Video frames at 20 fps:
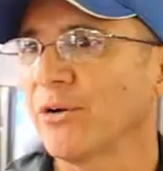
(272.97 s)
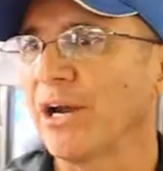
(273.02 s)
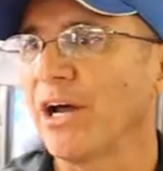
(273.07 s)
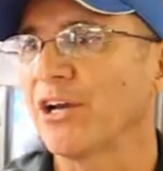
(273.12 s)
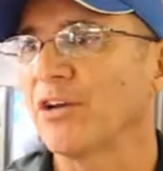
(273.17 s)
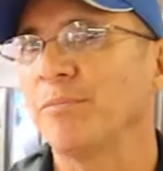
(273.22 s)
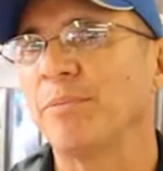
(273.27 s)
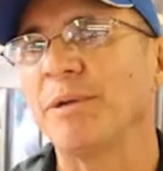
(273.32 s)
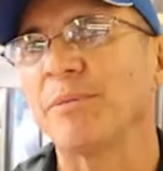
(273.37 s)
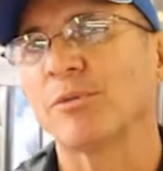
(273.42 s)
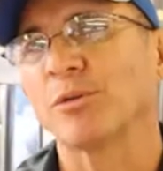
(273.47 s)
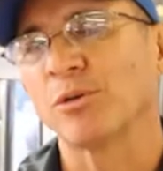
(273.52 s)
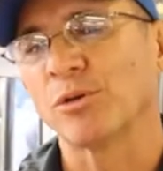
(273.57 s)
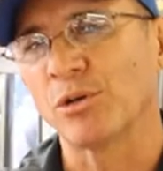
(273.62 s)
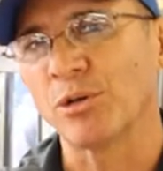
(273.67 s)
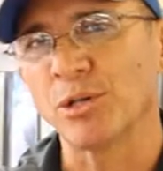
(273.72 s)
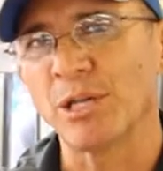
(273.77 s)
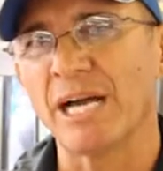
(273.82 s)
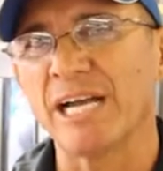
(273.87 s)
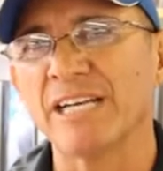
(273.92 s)
crowd of people or
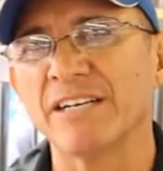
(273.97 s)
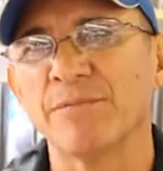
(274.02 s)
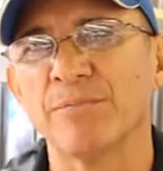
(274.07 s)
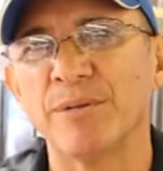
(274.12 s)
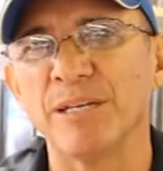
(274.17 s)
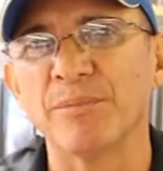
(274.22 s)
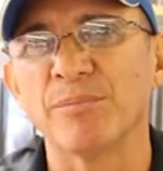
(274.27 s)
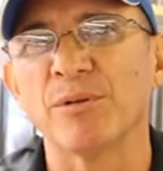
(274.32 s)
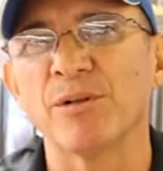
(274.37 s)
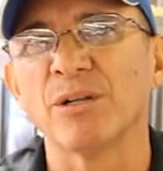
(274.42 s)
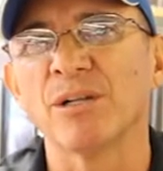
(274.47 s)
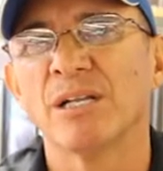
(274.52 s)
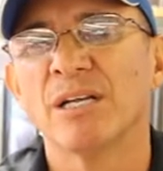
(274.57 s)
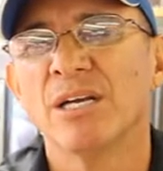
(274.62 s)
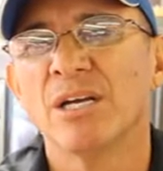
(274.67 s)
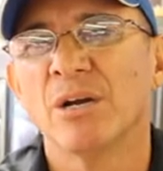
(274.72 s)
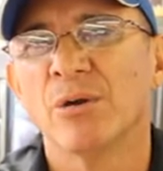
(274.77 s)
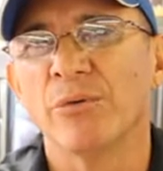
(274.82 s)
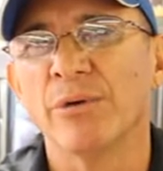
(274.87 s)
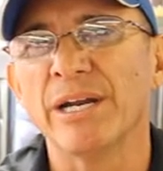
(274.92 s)
a line of people
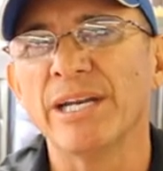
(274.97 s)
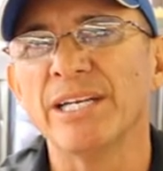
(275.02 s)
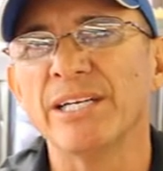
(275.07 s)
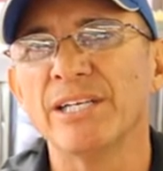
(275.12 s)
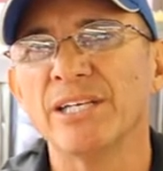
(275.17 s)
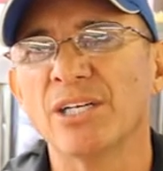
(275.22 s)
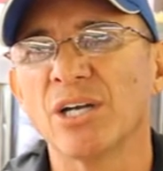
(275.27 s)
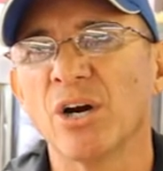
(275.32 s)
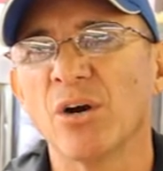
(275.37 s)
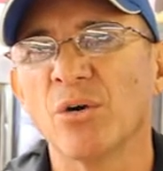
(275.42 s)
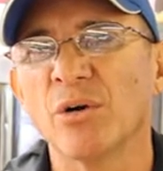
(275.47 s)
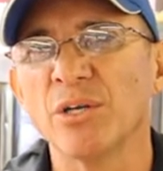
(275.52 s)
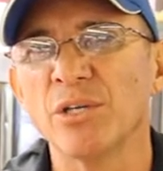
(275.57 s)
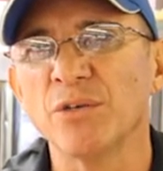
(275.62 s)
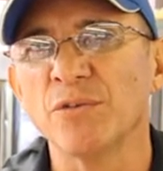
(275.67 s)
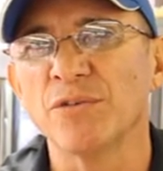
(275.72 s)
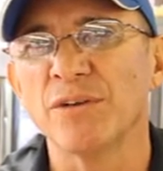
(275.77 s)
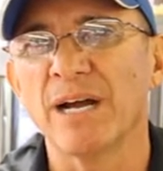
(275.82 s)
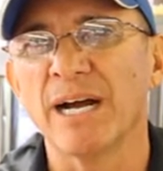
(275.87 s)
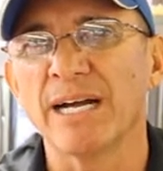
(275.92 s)
ready to go, and
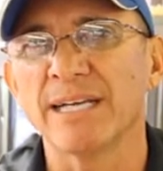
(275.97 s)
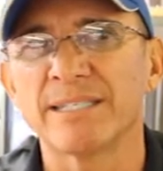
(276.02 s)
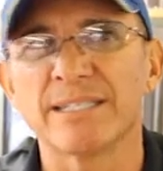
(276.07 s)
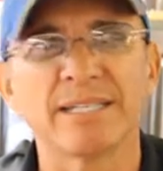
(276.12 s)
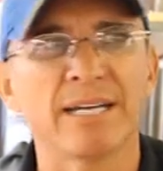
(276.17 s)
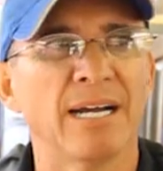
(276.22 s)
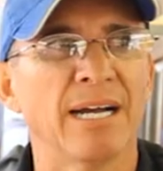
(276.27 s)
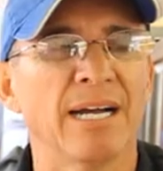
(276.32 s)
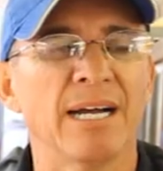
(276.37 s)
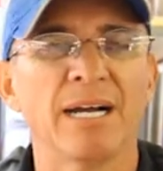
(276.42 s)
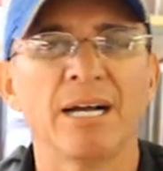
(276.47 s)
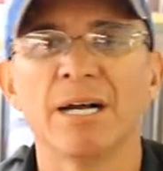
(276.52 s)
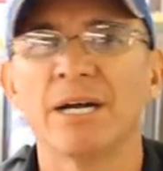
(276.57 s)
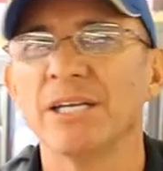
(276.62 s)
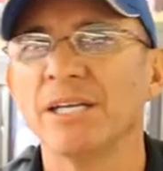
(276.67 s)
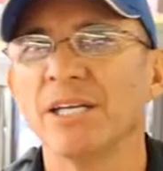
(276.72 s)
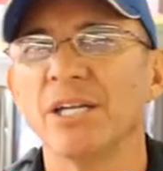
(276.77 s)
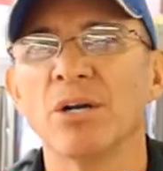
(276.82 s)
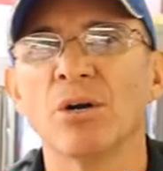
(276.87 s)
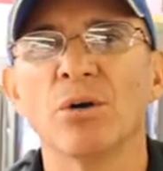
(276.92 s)
you've got
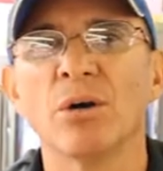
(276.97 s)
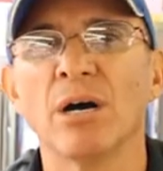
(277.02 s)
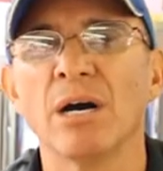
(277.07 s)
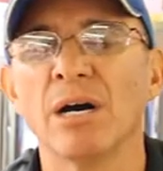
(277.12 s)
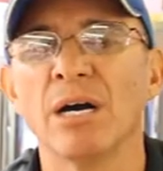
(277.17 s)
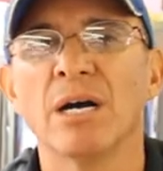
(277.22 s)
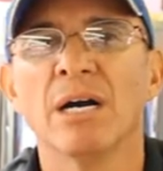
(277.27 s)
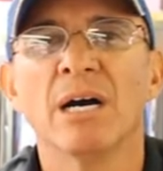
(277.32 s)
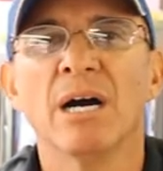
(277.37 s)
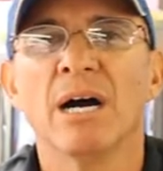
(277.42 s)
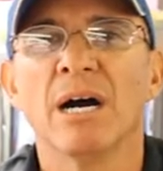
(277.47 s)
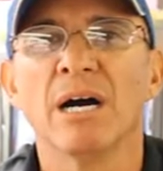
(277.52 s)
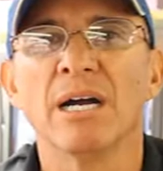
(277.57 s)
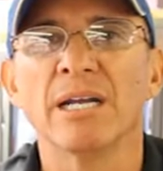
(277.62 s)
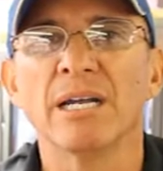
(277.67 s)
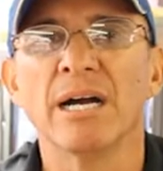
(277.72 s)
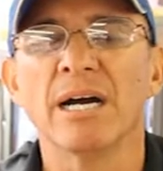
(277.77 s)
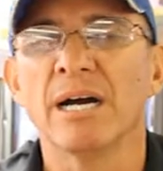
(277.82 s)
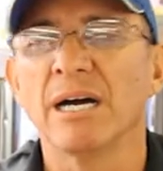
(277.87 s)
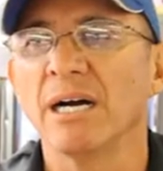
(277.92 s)

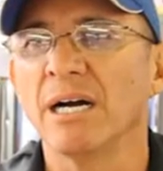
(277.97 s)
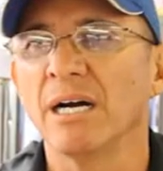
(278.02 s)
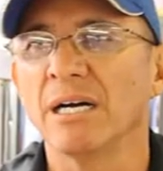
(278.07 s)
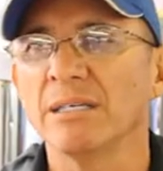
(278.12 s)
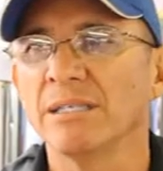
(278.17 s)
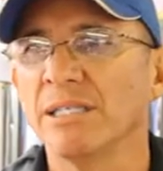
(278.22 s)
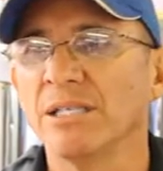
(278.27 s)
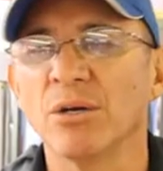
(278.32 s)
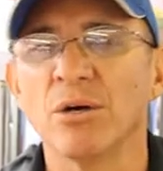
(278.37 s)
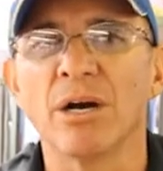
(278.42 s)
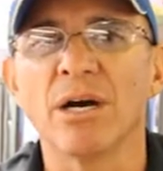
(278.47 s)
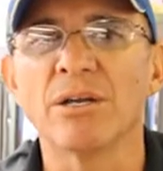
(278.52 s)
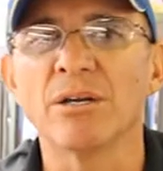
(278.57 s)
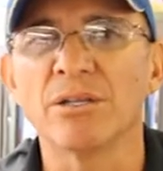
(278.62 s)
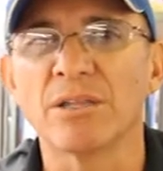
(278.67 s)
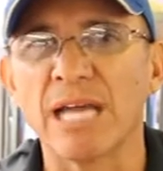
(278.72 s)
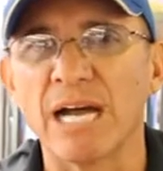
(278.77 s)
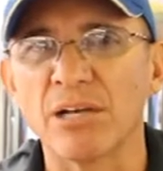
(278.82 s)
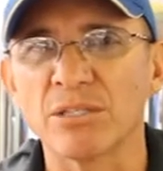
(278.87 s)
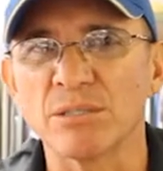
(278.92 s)

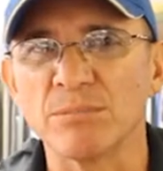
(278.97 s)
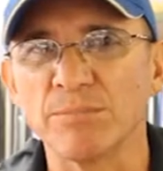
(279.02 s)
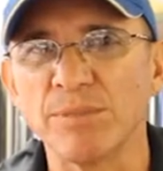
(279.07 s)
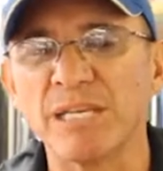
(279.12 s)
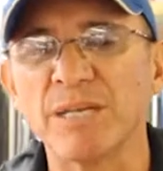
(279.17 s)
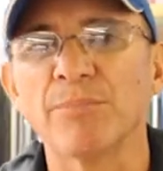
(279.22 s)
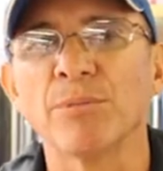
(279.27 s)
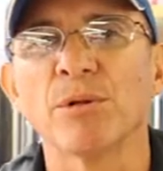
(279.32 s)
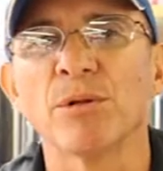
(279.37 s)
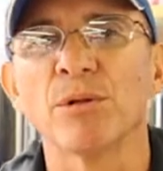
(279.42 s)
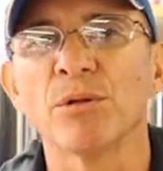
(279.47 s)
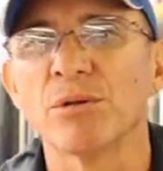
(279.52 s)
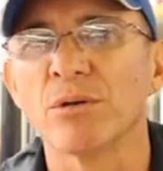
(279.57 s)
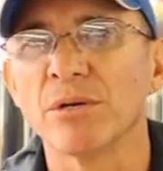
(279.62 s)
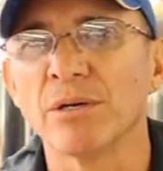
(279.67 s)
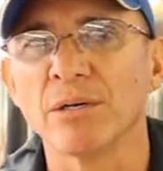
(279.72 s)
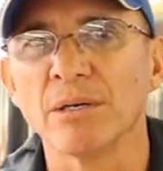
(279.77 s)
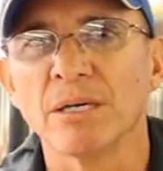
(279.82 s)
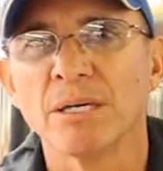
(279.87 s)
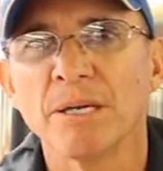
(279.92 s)
100,000 people
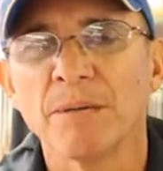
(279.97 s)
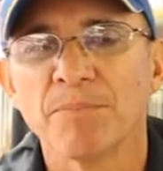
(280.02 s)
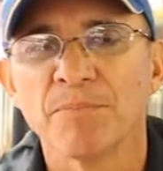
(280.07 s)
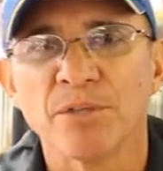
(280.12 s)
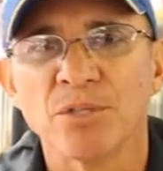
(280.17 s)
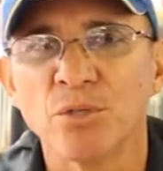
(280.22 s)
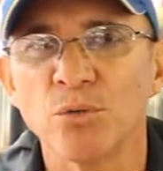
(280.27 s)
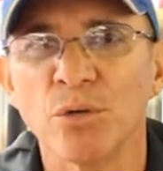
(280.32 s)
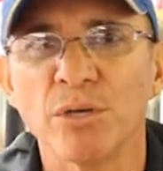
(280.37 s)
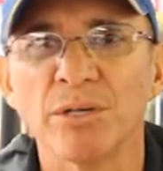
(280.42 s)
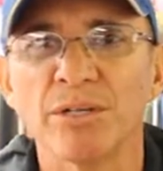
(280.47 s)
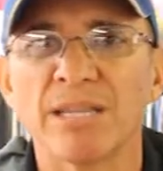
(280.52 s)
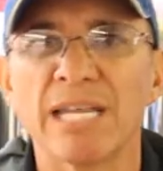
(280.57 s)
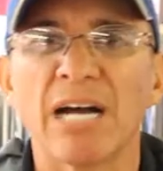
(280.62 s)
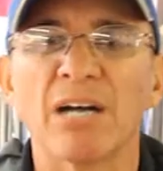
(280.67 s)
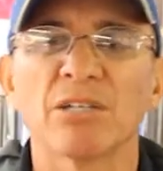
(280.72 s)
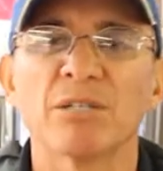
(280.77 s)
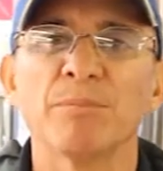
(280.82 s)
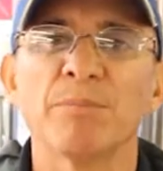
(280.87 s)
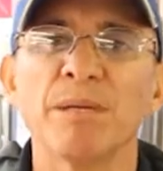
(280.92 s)
or
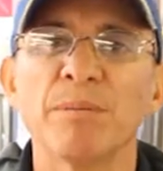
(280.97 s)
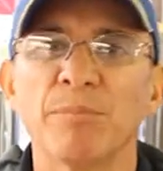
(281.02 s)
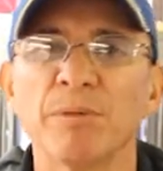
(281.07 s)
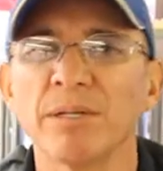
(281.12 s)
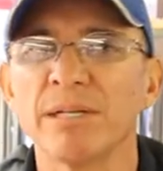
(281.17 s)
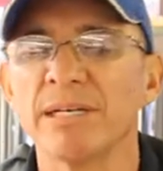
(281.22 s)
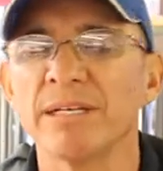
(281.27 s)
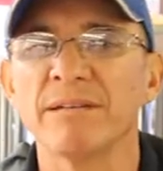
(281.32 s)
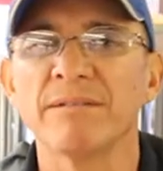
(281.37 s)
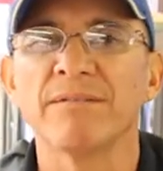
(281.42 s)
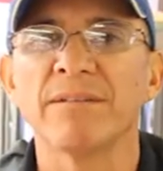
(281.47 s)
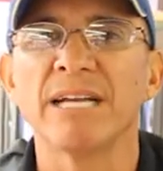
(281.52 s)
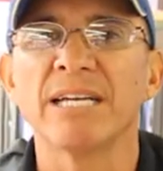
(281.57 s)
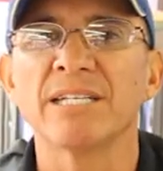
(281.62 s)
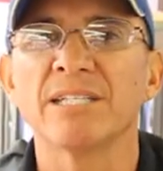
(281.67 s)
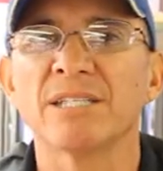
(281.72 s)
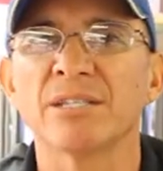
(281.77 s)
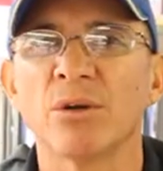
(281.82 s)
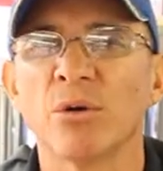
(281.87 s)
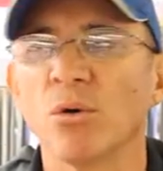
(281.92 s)
200,000 people in an
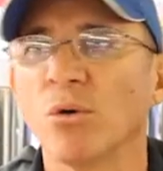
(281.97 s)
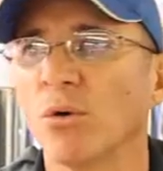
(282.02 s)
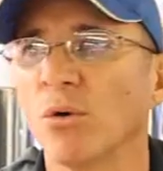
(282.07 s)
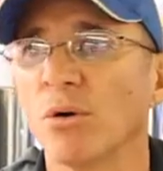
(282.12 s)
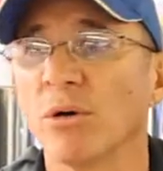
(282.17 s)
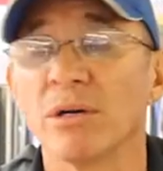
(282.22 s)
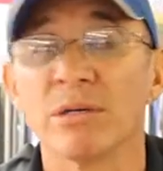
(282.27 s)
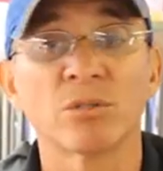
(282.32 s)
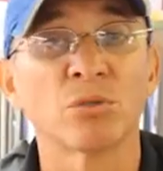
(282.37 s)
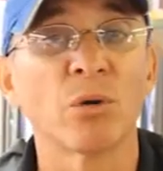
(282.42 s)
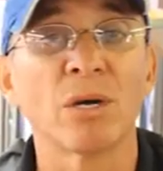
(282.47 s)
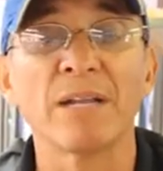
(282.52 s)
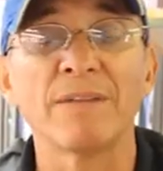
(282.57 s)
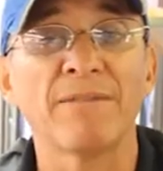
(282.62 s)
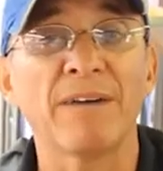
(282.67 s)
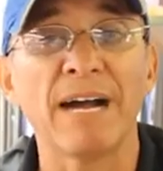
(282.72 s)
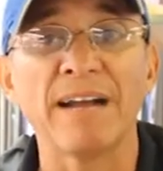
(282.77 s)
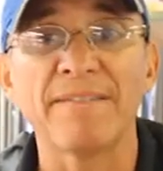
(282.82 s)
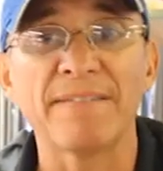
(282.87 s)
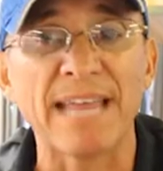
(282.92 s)
event or
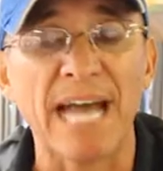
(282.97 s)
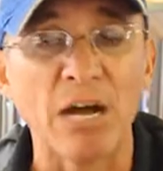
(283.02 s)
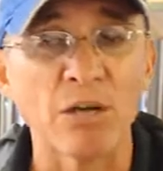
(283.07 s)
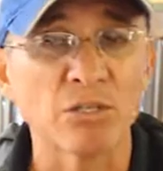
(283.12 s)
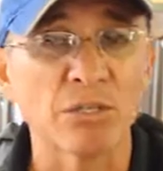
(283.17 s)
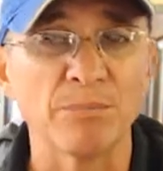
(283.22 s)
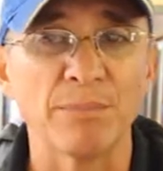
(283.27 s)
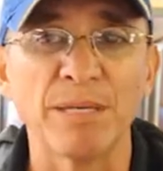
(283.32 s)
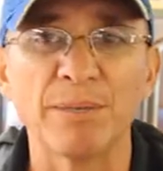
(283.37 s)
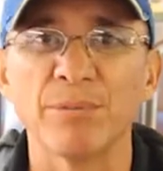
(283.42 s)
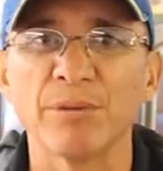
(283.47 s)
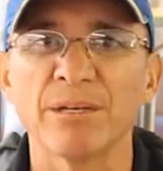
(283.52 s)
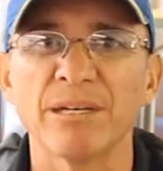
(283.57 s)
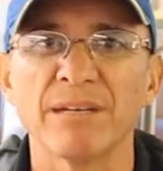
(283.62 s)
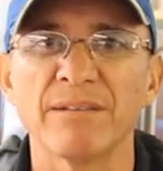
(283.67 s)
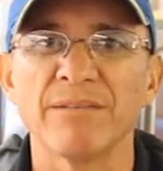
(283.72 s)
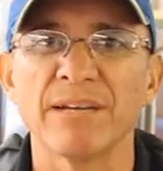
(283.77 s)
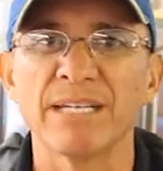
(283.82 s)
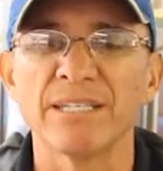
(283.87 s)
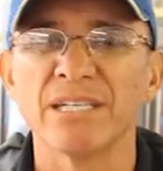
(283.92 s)
25,000 people in
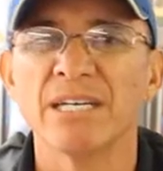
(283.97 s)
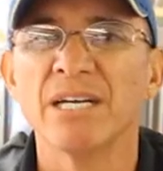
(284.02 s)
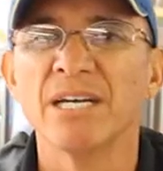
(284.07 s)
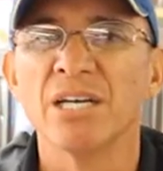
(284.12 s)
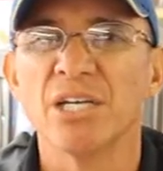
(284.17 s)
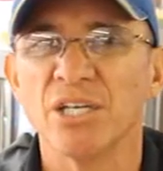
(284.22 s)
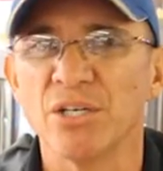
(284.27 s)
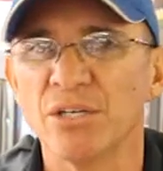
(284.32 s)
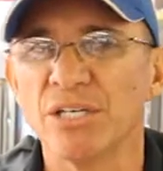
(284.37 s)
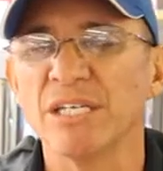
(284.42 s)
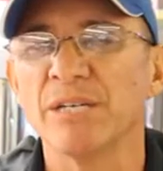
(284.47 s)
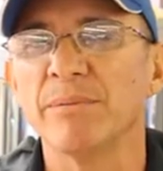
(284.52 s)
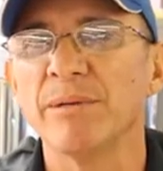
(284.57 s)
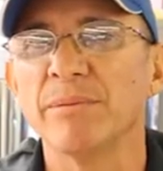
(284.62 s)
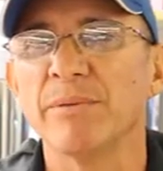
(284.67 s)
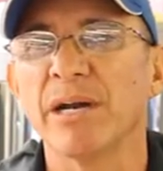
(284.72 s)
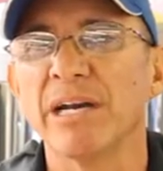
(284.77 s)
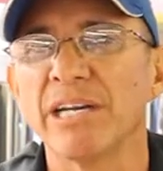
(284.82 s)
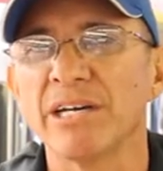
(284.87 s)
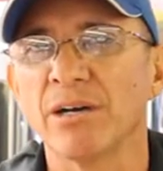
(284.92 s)
an event, you need to be
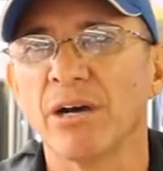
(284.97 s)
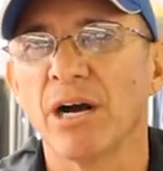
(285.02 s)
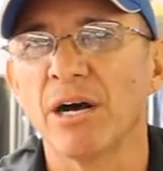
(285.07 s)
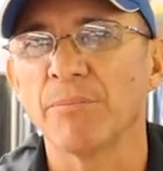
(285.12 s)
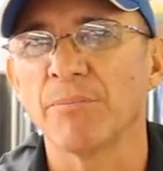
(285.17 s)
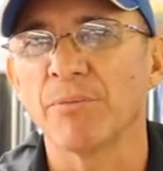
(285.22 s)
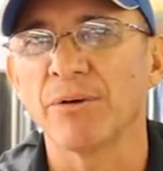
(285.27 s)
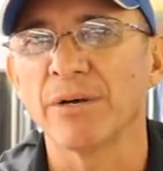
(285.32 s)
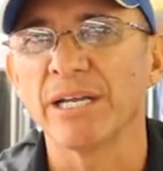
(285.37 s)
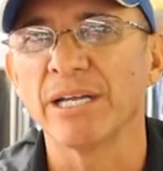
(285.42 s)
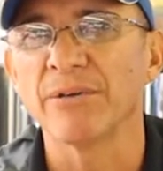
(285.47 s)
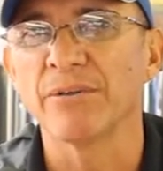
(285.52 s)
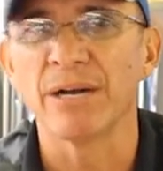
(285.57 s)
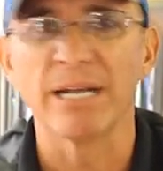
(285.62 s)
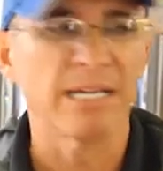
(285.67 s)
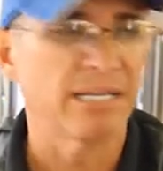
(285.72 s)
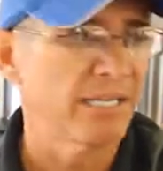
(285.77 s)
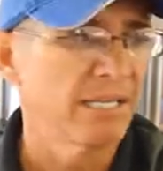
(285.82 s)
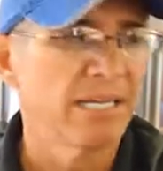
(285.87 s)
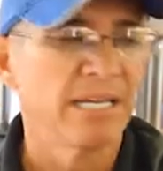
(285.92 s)
ready to operate,
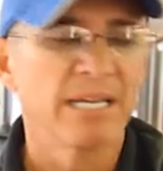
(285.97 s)
right?